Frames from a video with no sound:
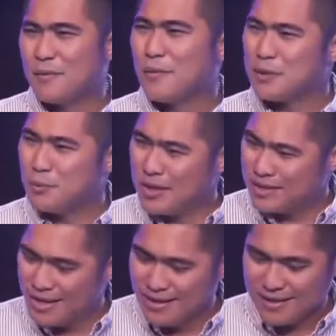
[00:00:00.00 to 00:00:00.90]
what we
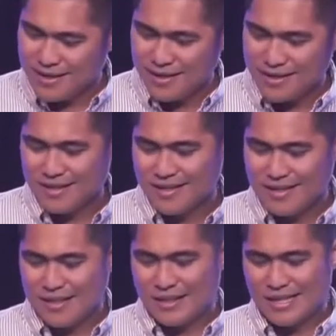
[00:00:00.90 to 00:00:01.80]
think
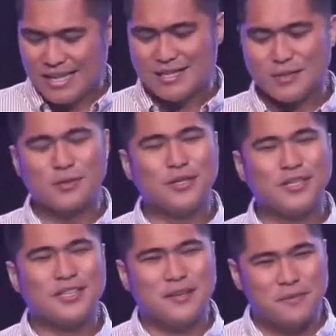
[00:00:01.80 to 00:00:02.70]
is good
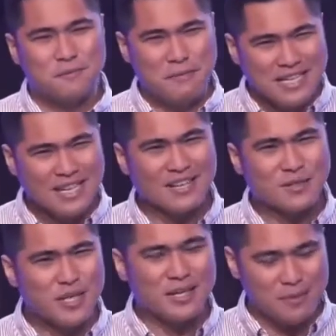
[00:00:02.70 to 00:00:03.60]
may
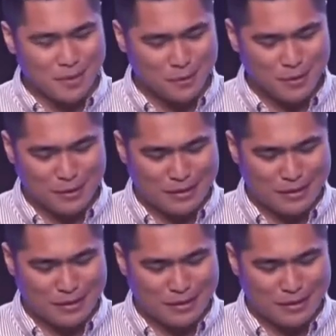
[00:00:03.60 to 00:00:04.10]
not really be good.